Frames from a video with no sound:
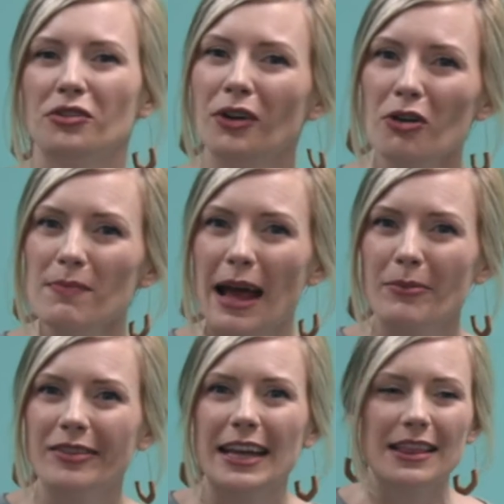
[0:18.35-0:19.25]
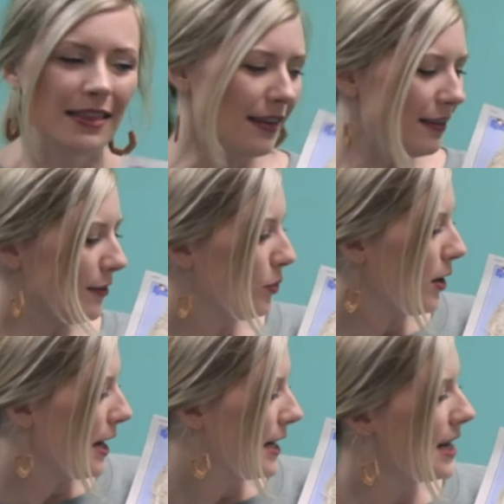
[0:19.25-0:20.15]
Road maps like this
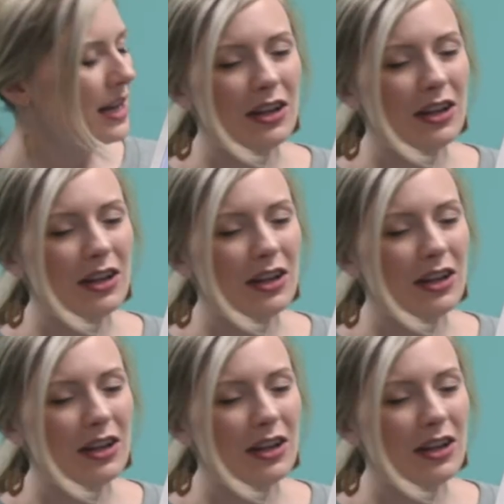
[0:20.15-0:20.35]
one